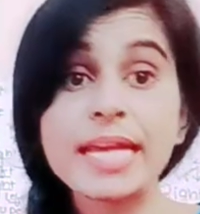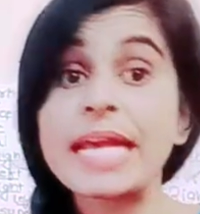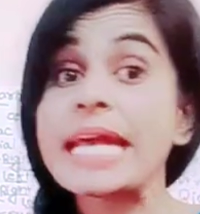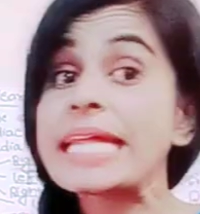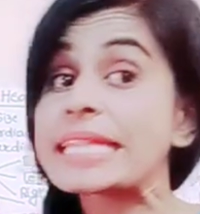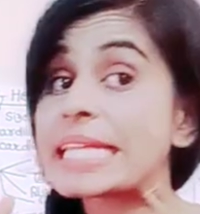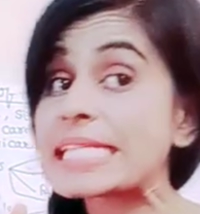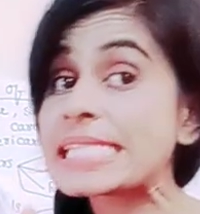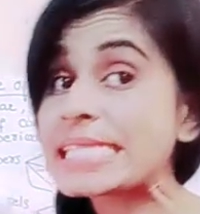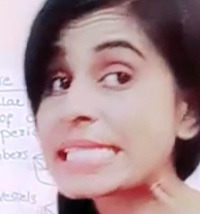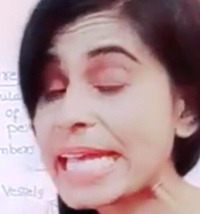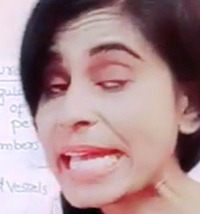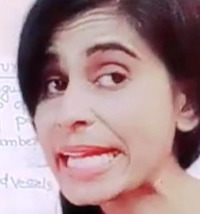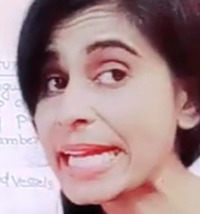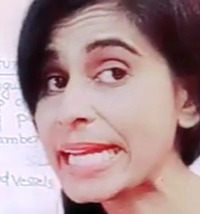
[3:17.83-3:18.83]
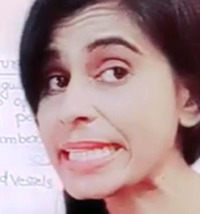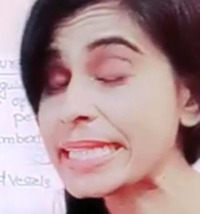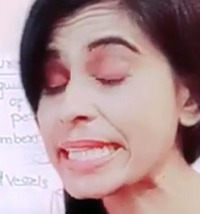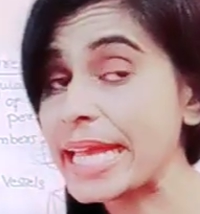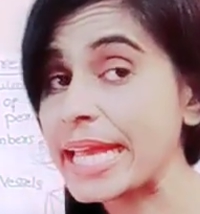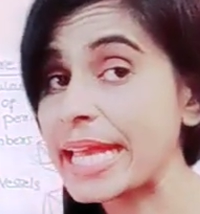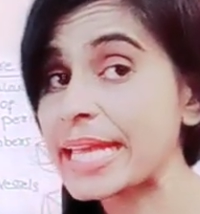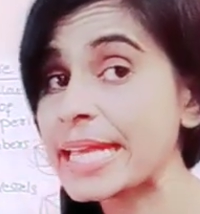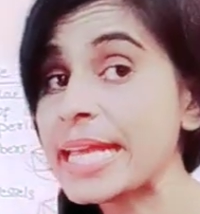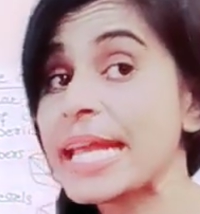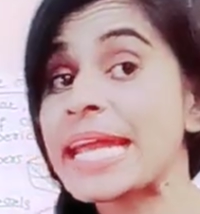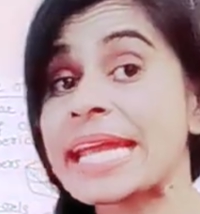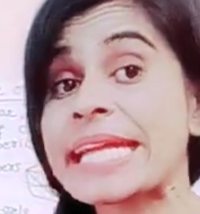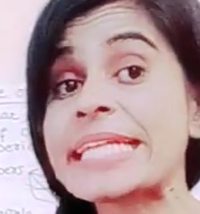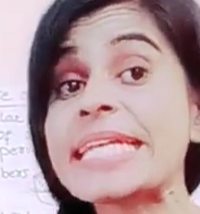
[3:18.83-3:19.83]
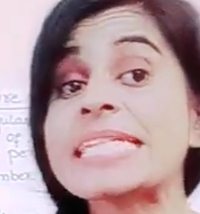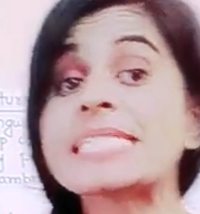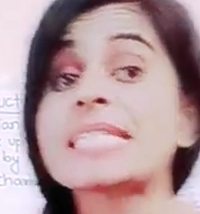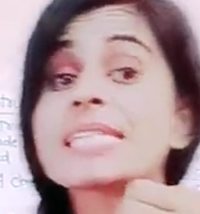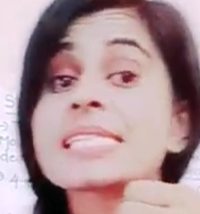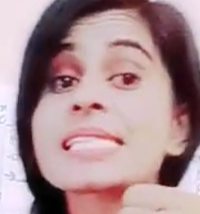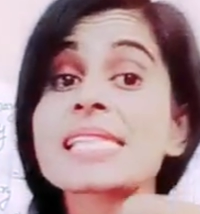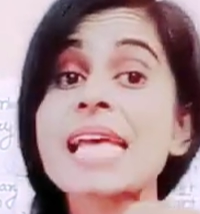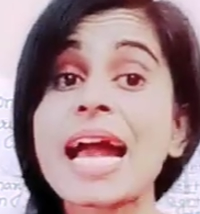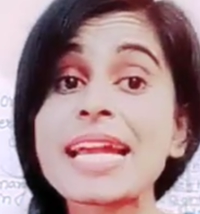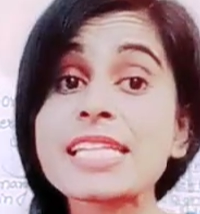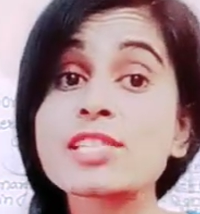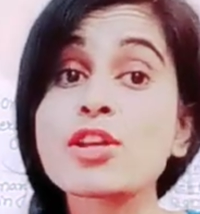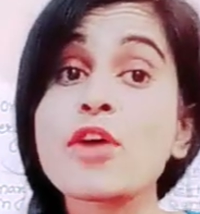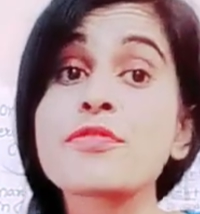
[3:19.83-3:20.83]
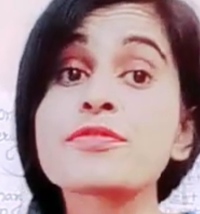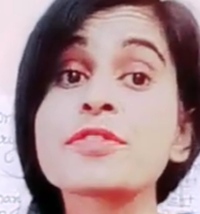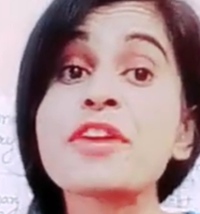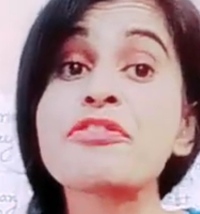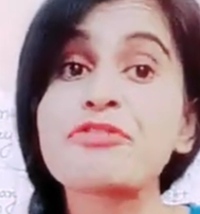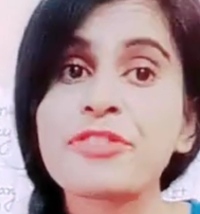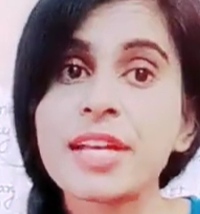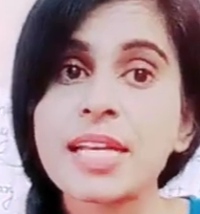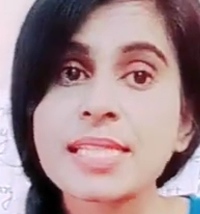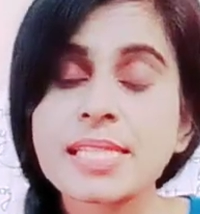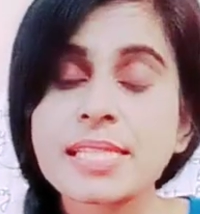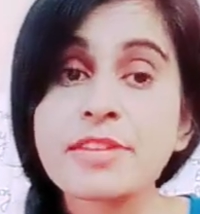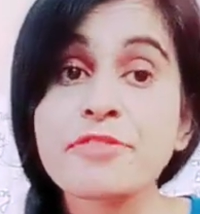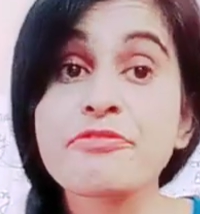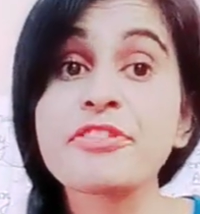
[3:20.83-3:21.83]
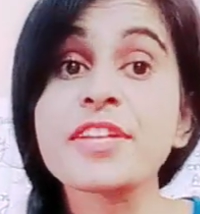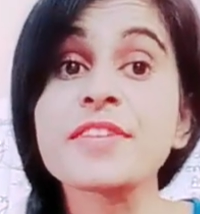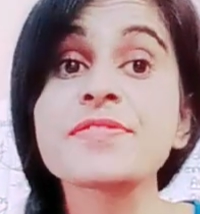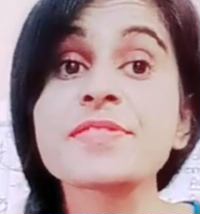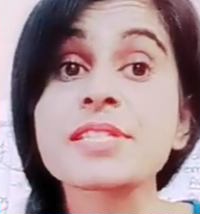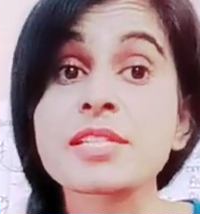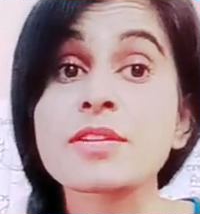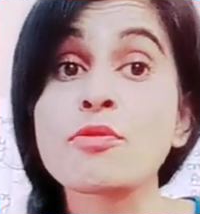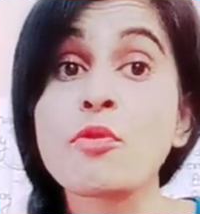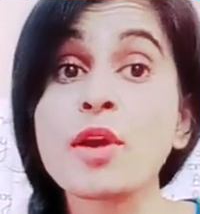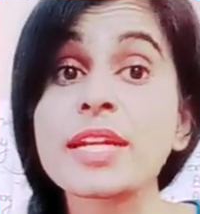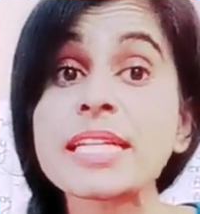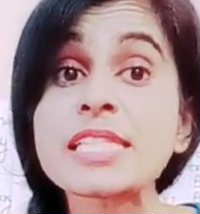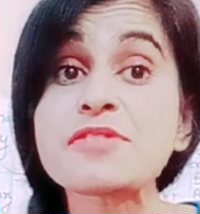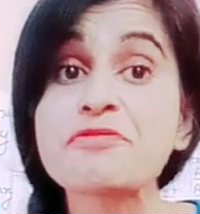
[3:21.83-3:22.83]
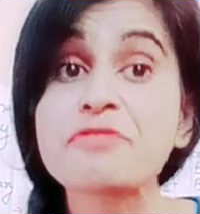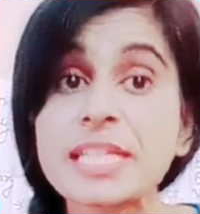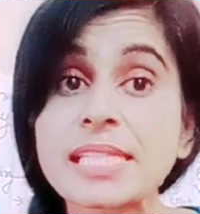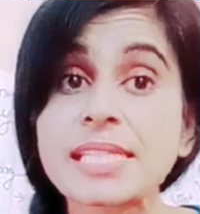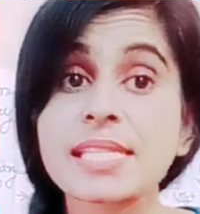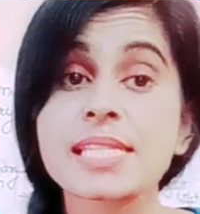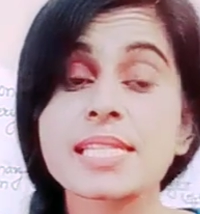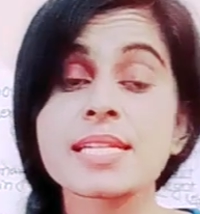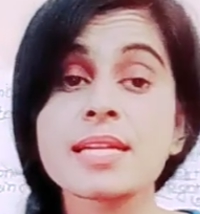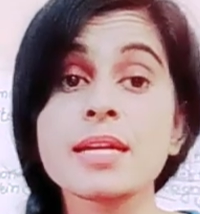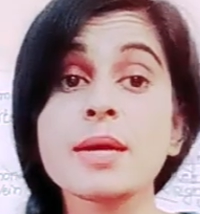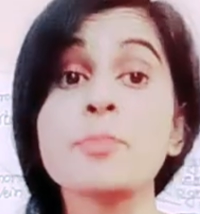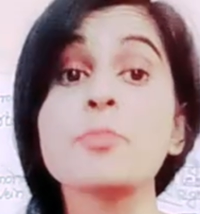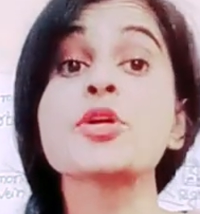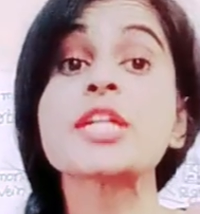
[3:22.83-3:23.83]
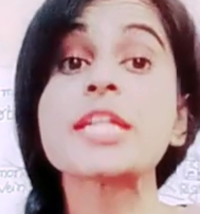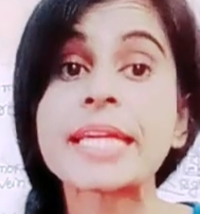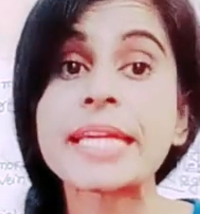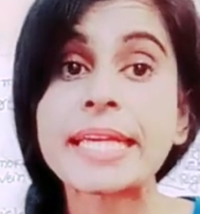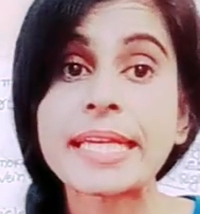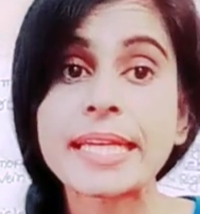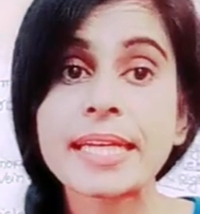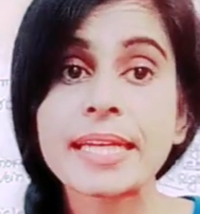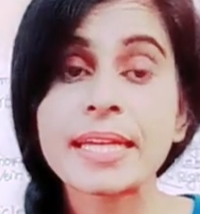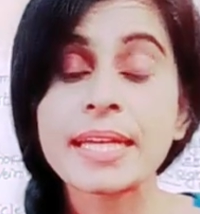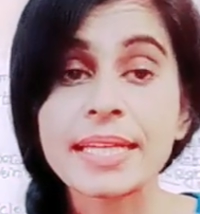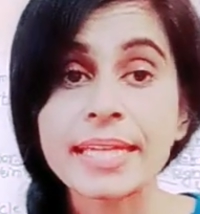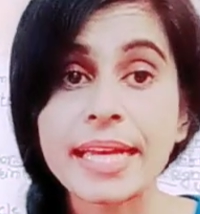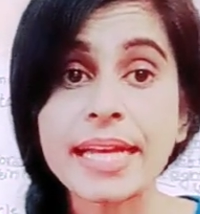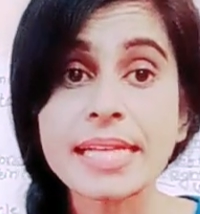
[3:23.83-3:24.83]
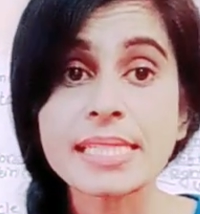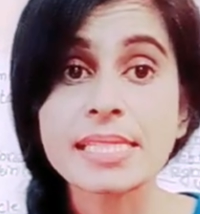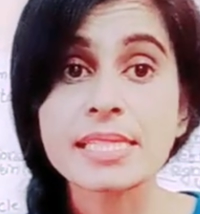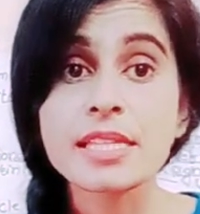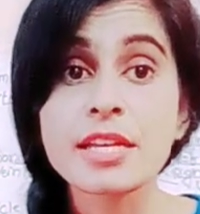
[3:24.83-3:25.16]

The second thing, it is the size of the fist. Fist. What is fist? Muthi. Yes.